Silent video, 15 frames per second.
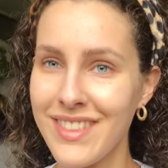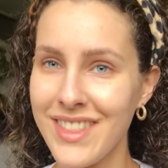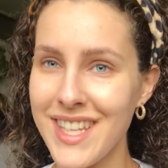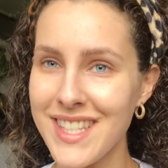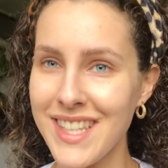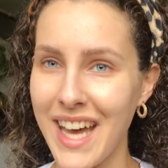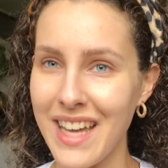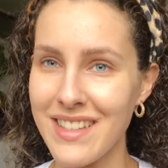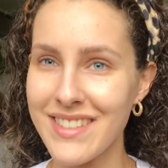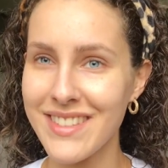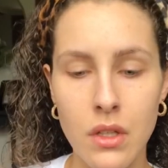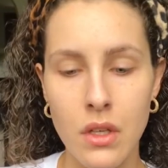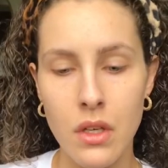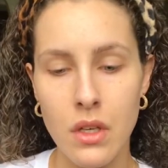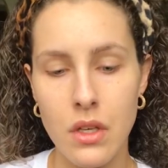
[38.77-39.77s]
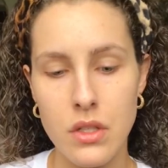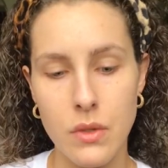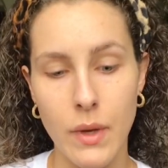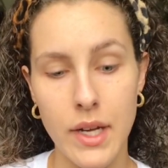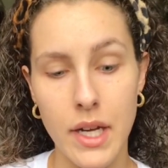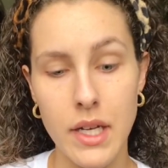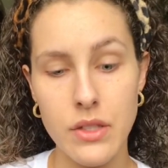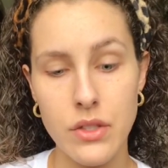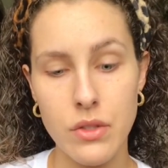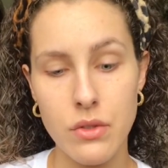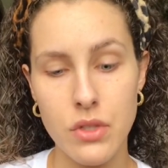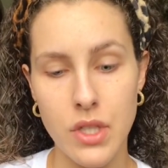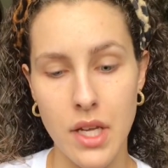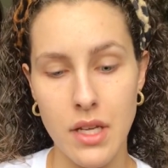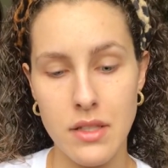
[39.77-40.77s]
these guys. So I got two
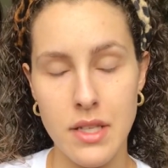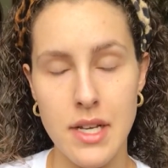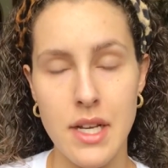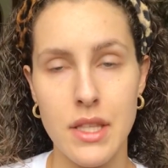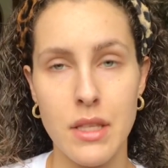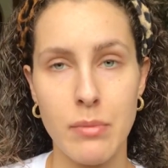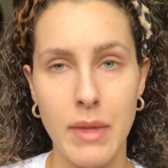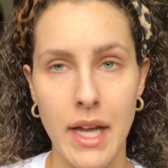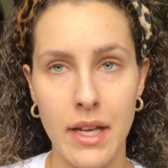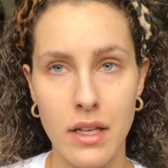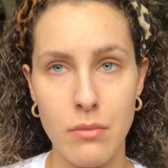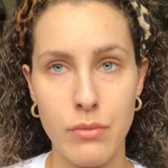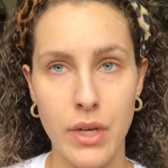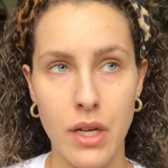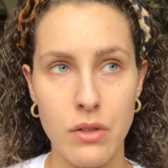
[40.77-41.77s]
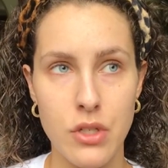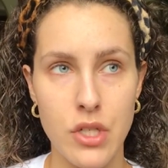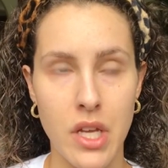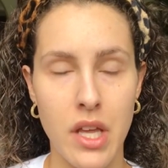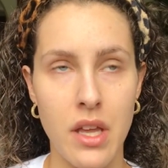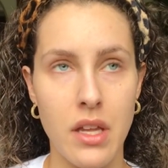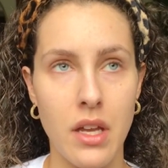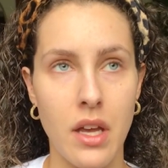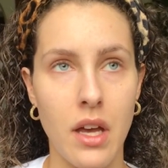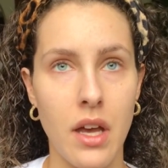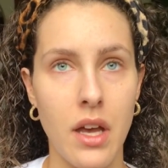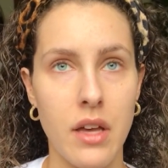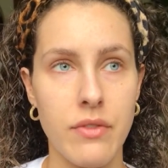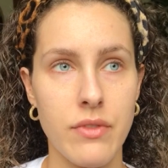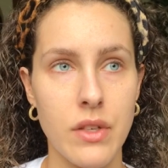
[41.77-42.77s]
shades. I got the black and brown shade.
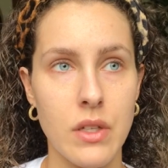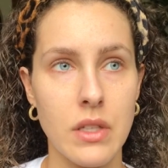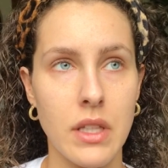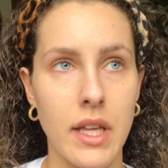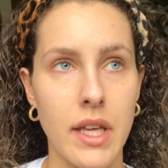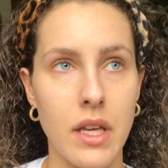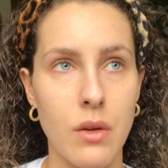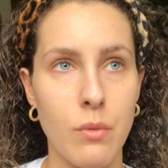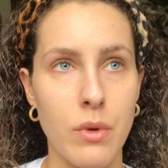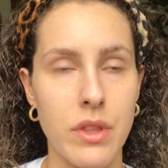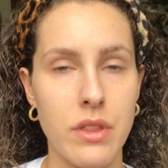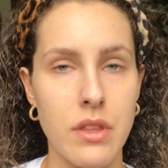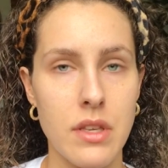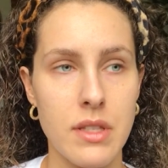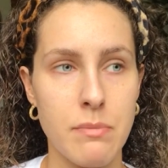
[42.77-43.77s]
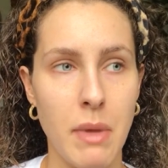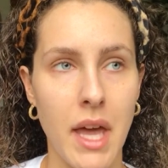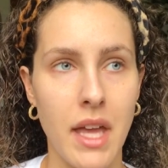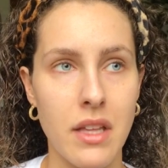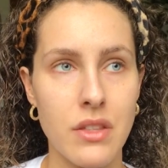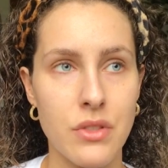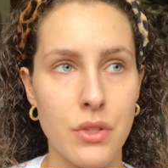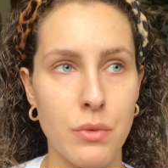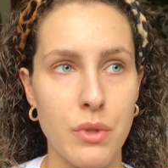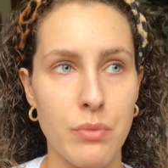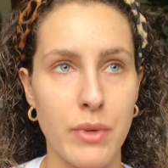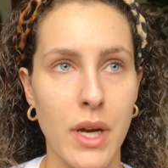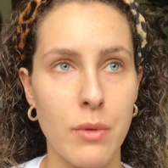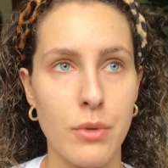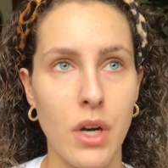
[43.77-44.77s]
I feel like with these pens or with
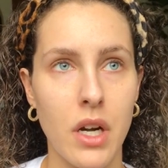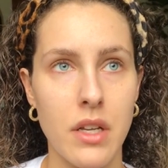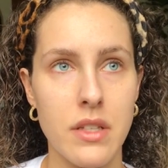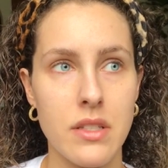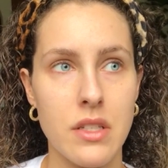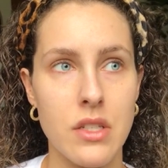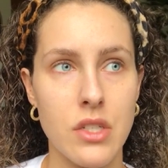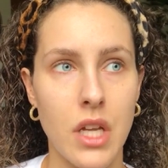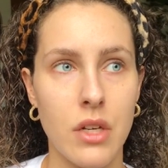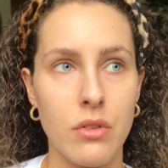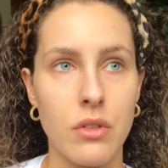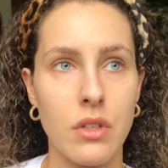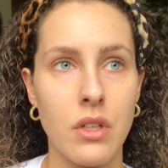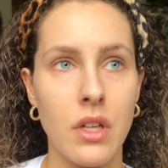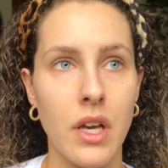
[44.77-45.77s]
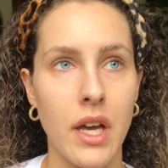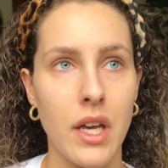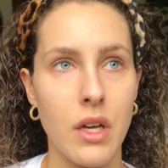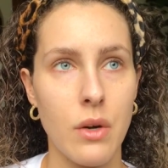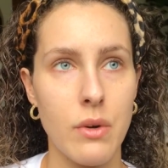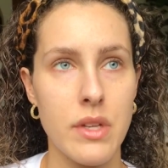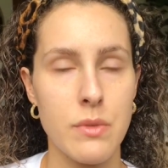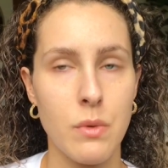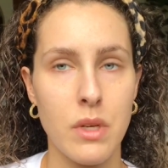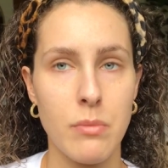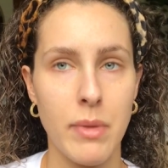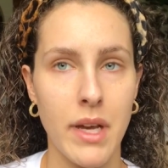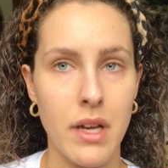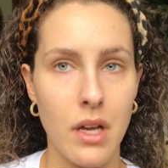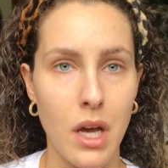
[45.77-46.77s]
brow products in general, I always want to
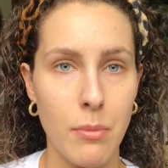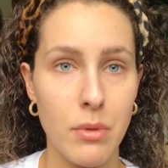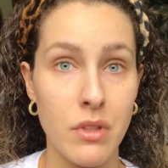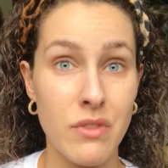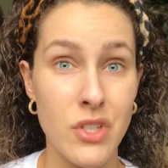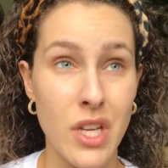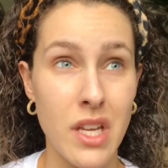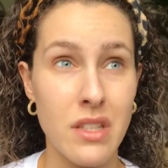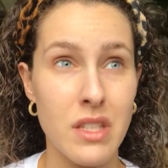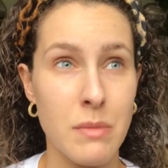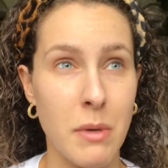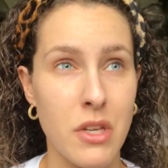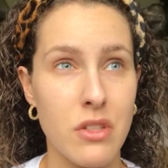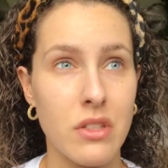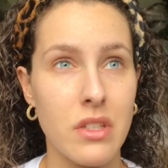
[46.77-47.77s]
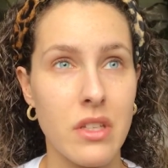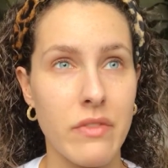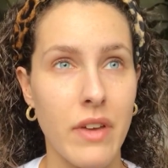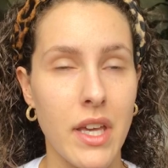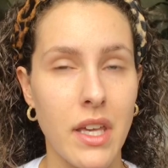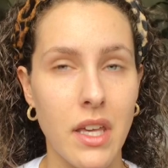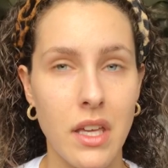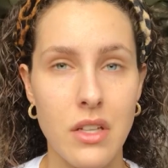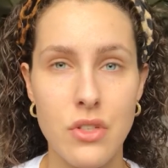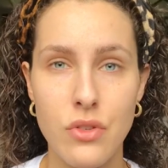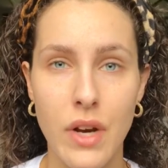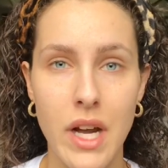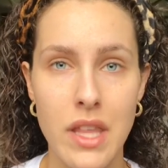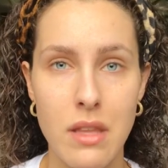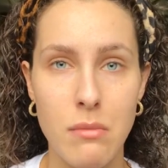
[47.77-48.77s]
buy a couple of shades, especially if I can't
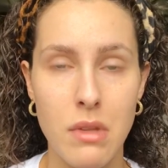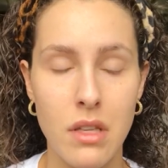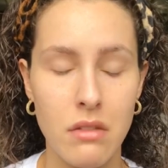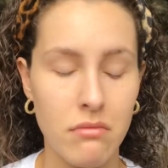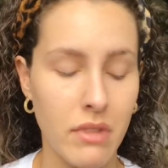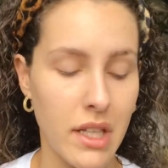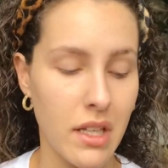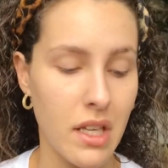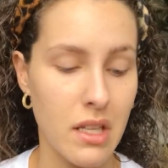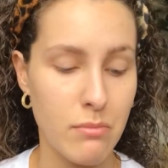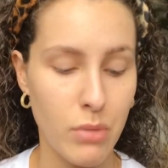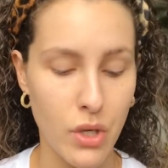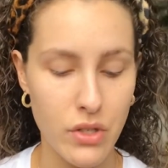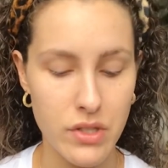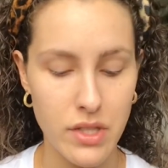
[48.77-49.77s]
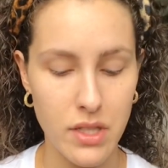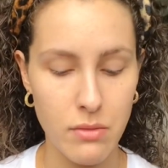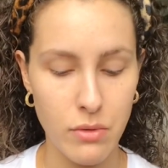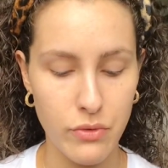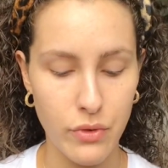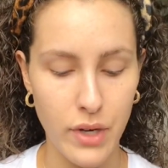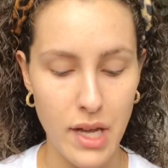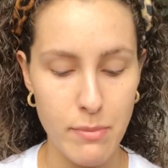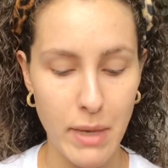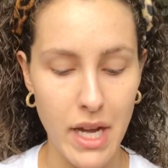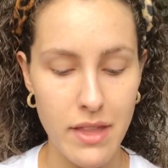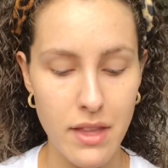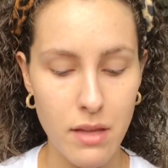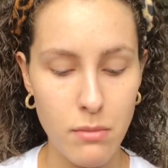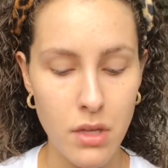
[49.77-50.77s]
try them in person before I
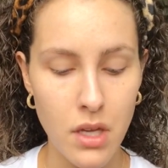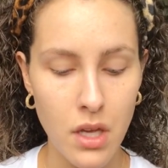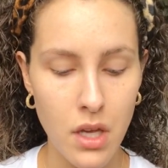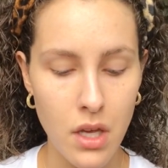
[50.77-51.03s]
buy them.